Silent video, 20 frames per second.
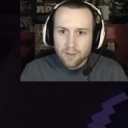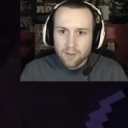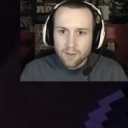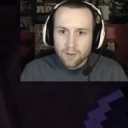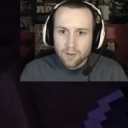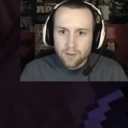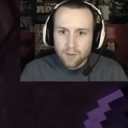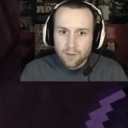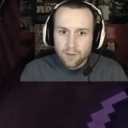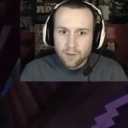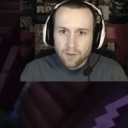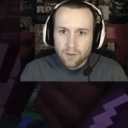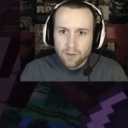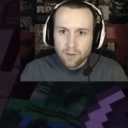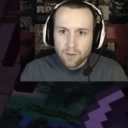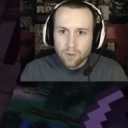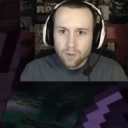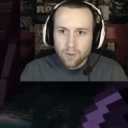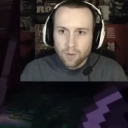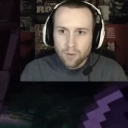what? Where?
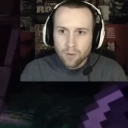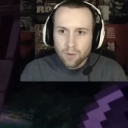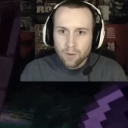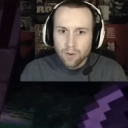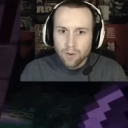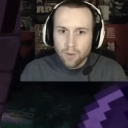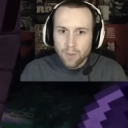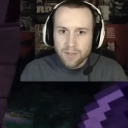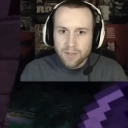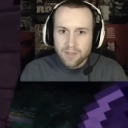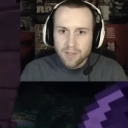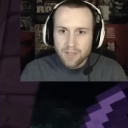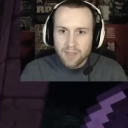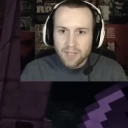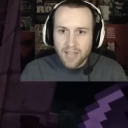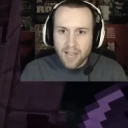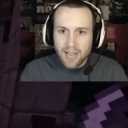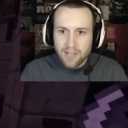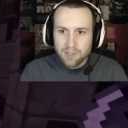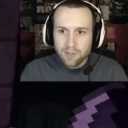Ooh, I'm outside the
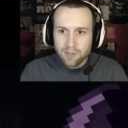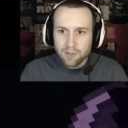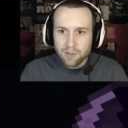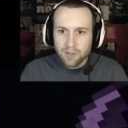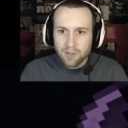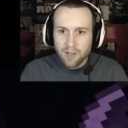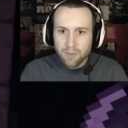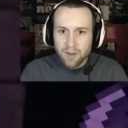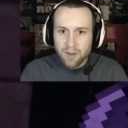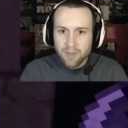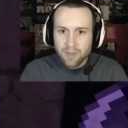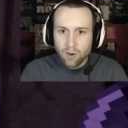castle. I'm on.